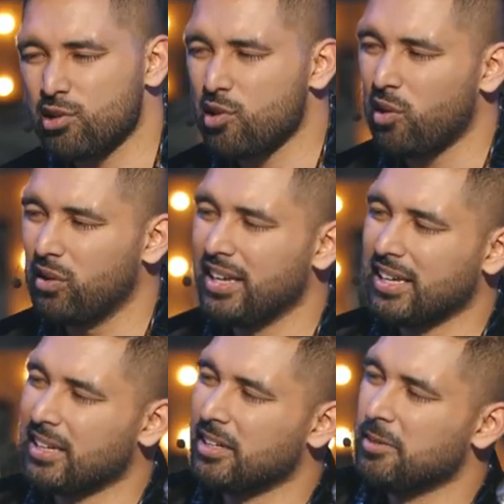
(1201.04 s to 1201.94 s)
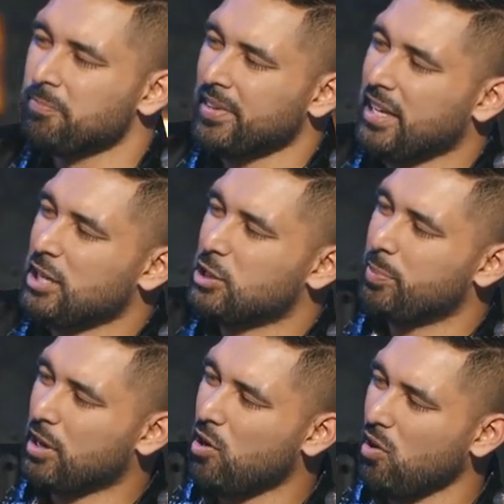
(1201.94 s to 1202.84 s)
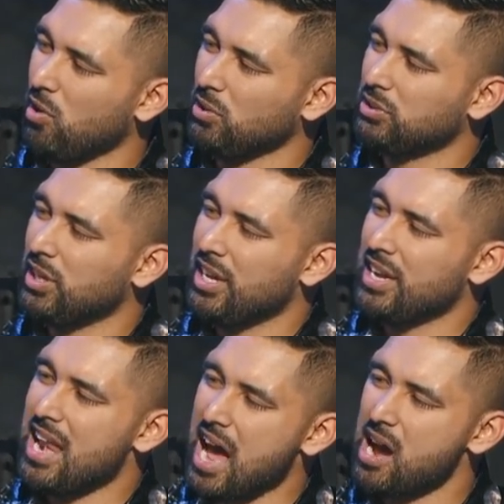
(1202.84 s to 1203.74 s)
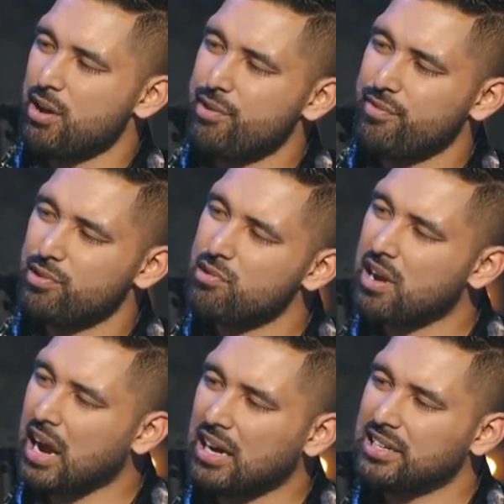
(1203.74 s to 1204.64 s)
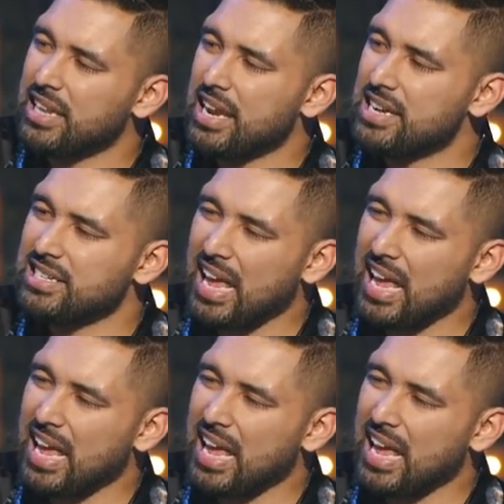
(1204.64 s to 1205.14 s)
calling is because now you're content